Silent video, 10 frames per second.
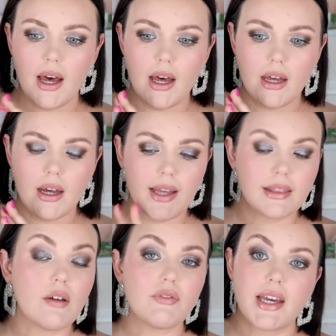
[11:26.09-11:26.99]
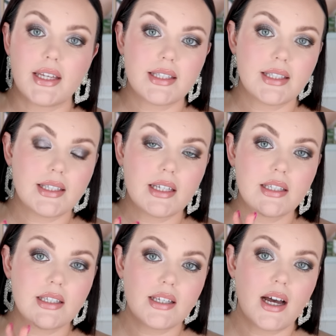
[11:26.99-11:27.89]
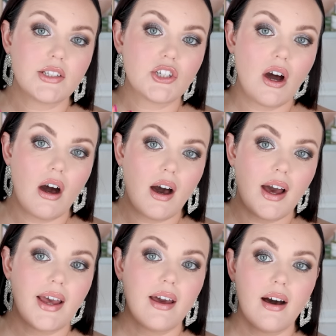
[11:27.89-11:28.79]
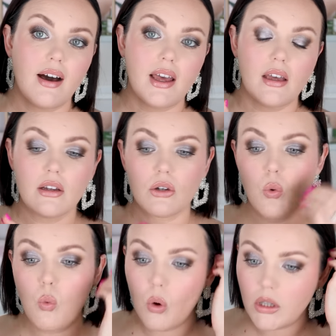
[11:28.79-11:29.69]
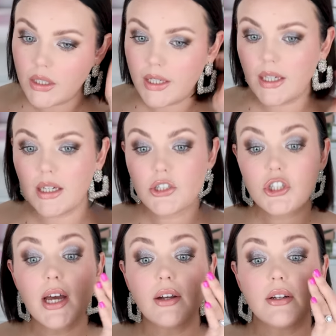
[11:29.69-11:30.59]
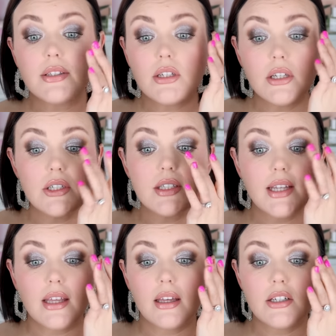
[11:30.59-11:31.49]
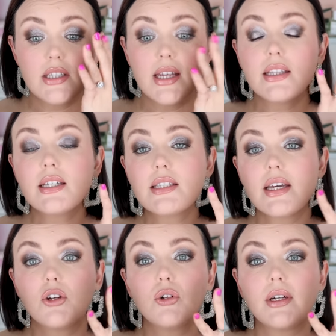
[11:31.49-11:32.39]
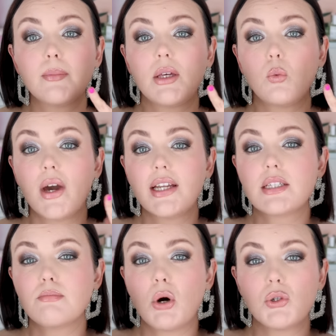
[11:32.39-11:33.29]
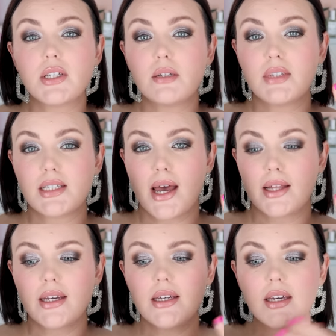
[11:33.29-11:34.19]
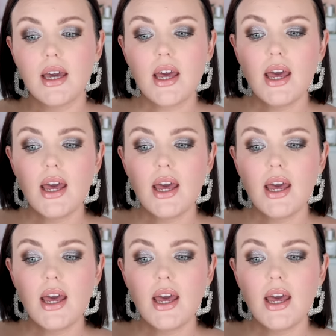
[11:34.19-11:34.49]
I love these. These are such high quality shadows, and you can just see they're just like this like creamy, wet, molten metallic.